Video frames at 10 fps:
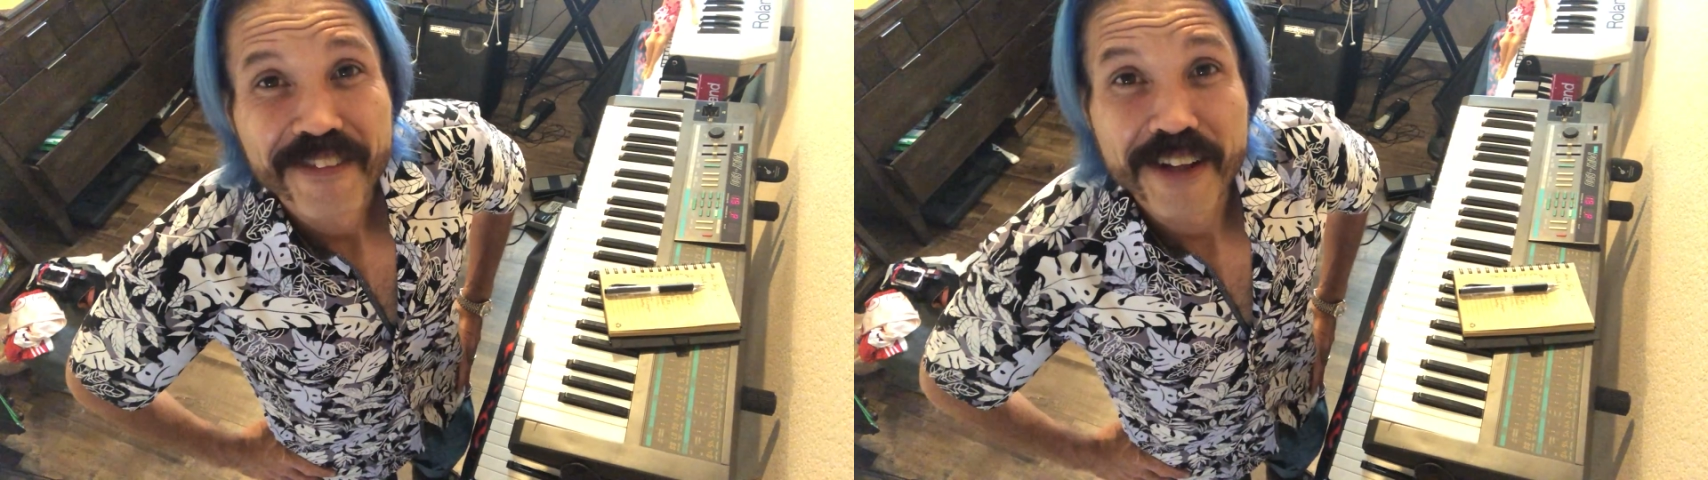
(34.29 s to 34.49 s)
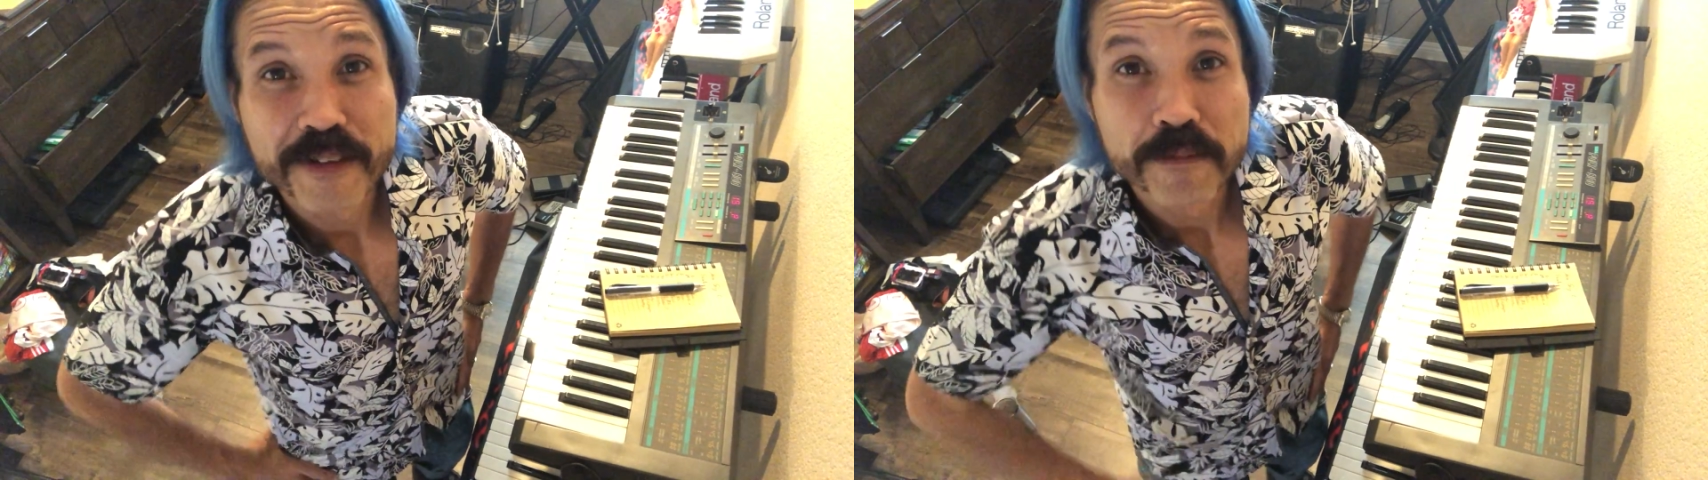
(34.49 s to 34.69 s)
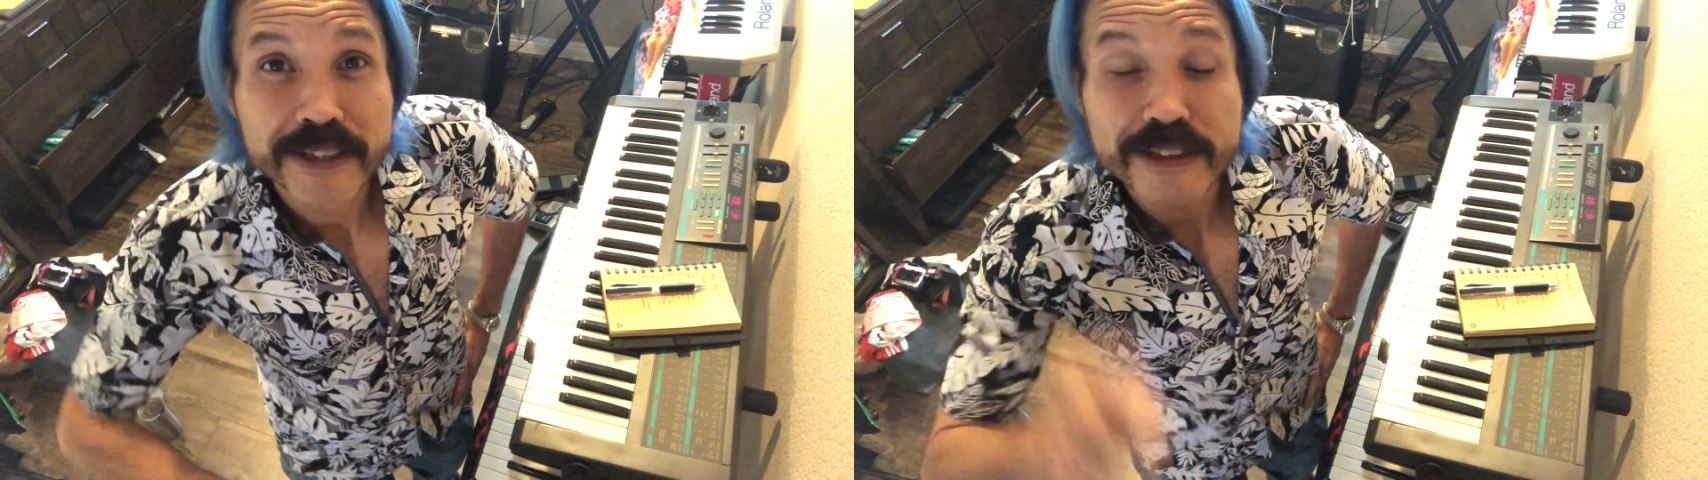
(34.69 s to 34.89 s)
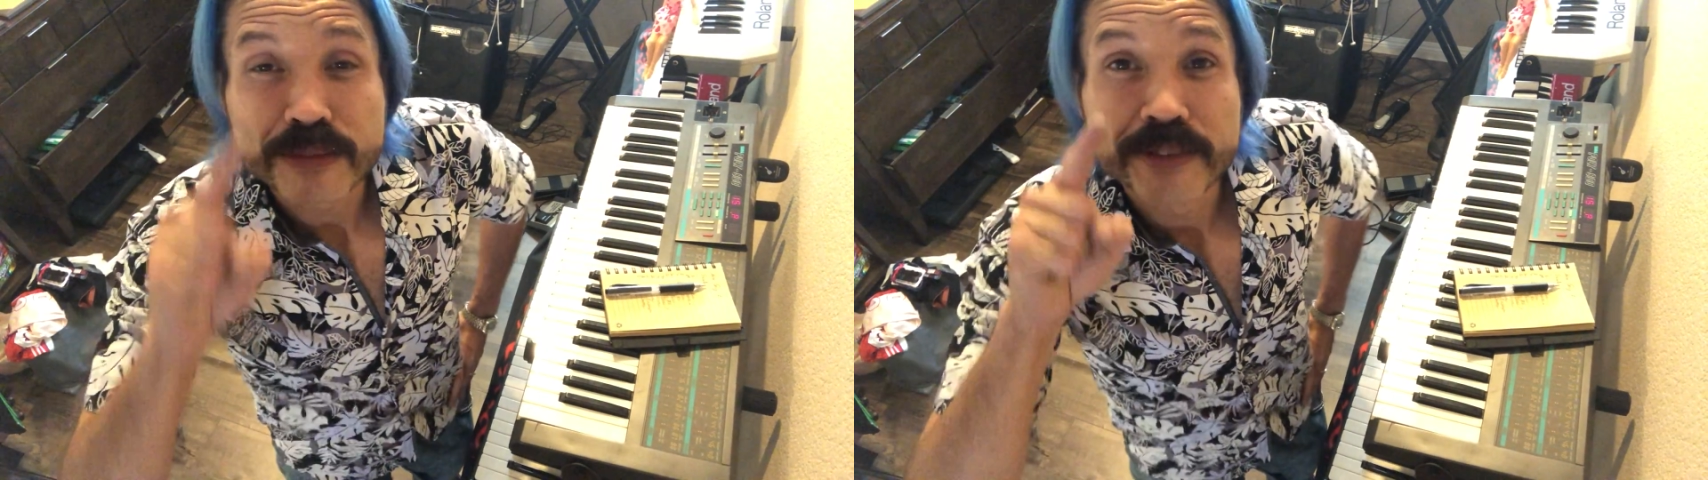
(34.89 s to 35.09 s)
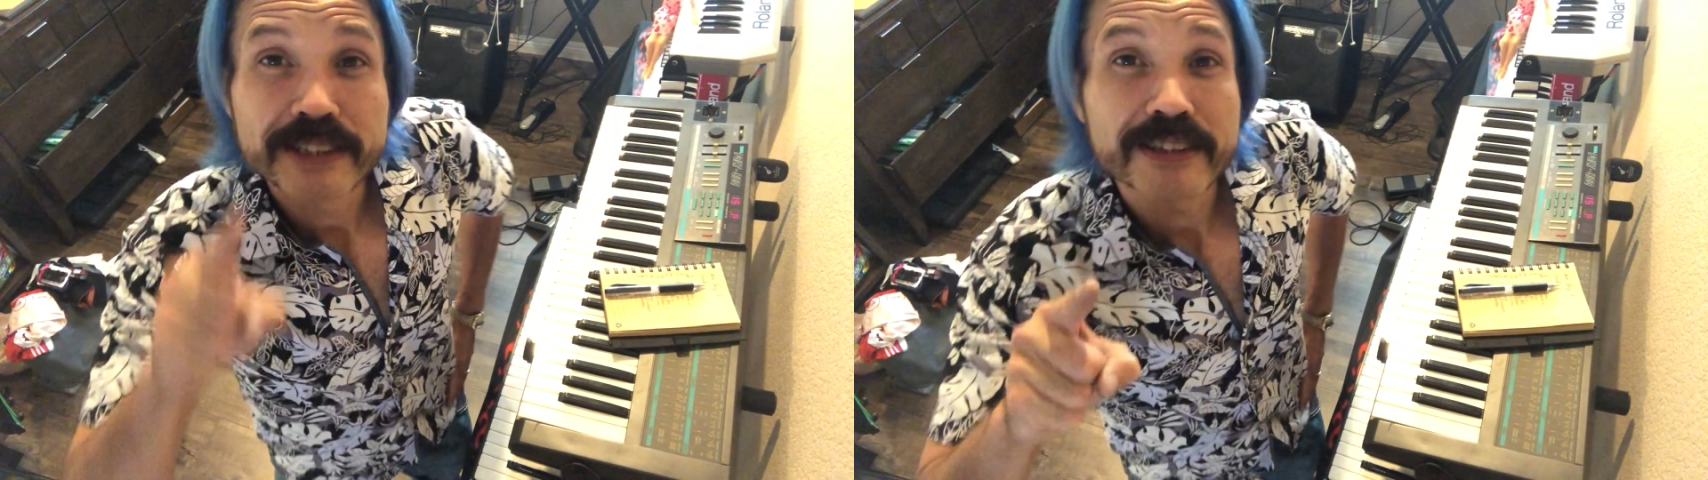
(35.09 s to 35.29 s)
Now, the
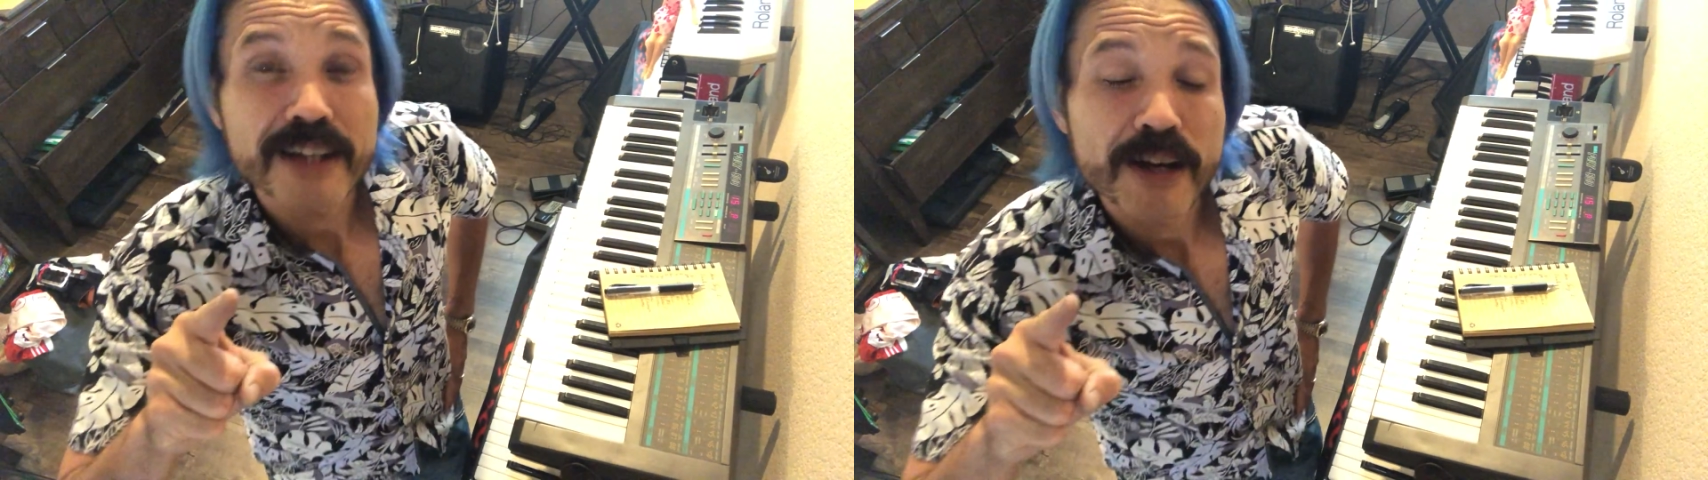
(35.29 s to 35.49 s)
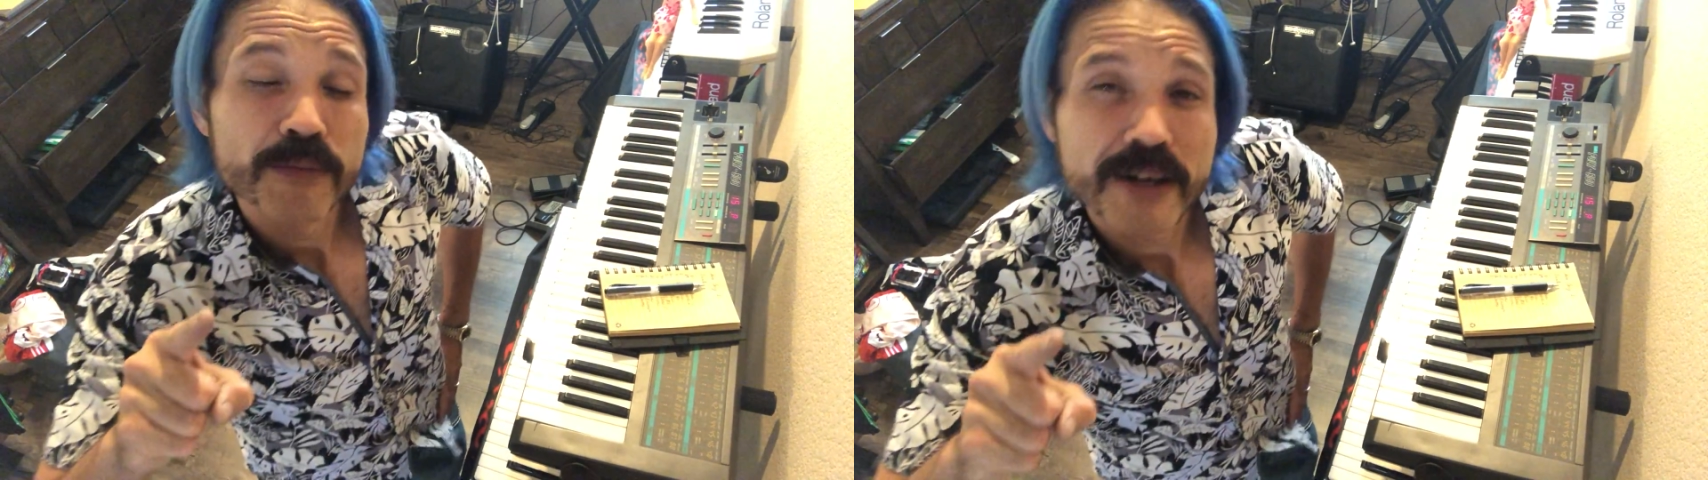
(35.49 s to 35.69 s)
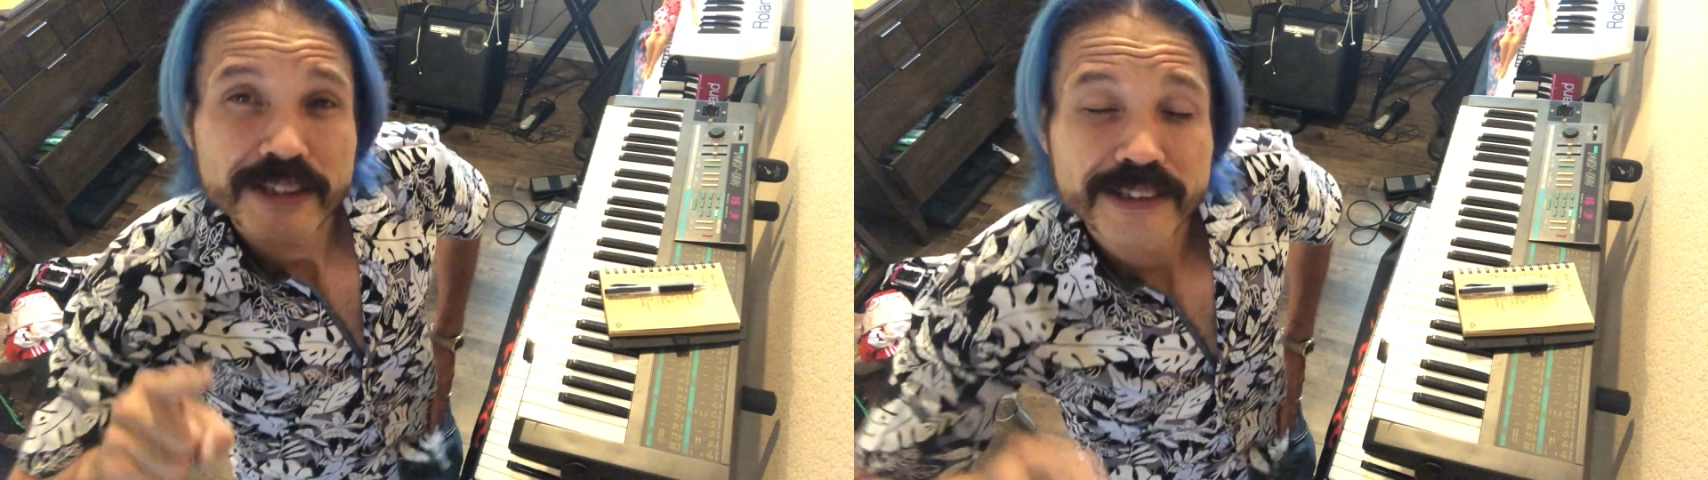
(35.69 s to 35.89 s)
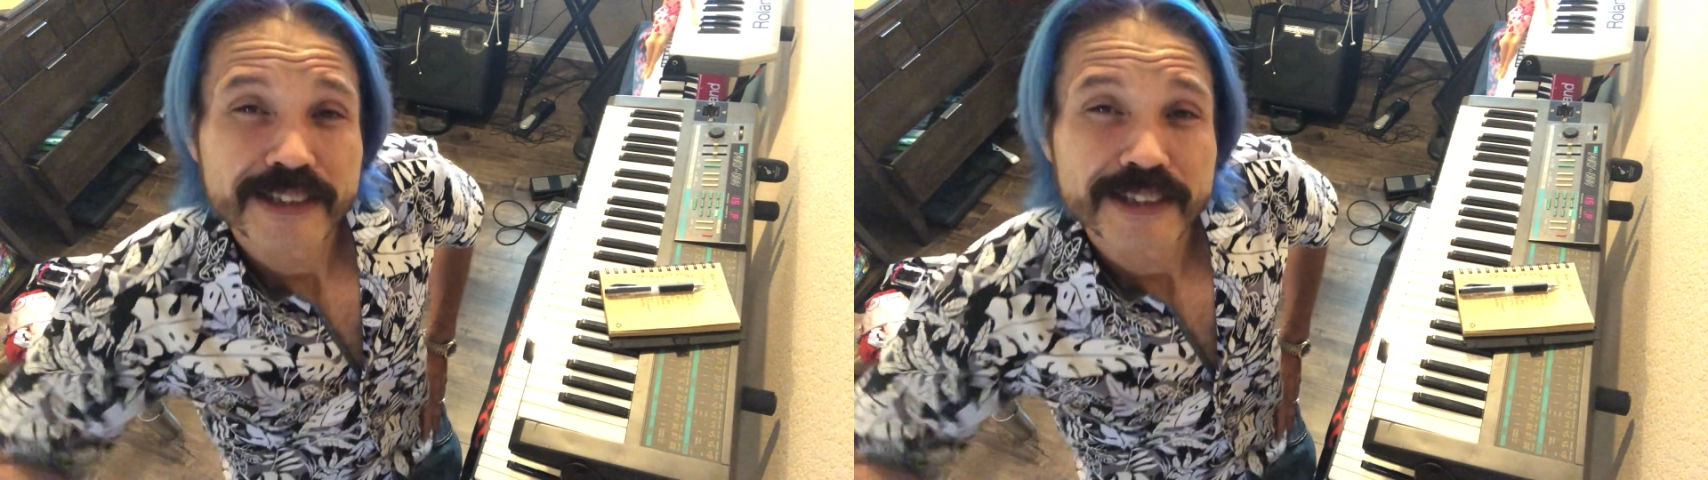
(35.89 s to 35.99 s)
biggest reason I wanted